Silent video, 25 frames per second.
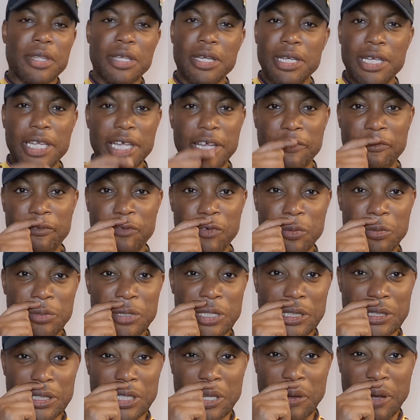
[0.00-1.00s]
league form
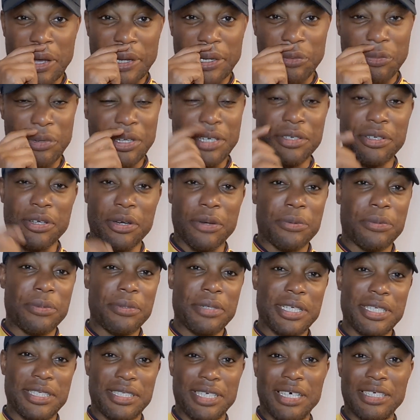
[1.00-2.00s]
does go out the window.
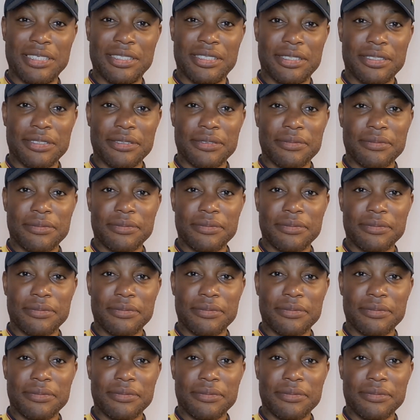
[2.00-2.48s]
It does.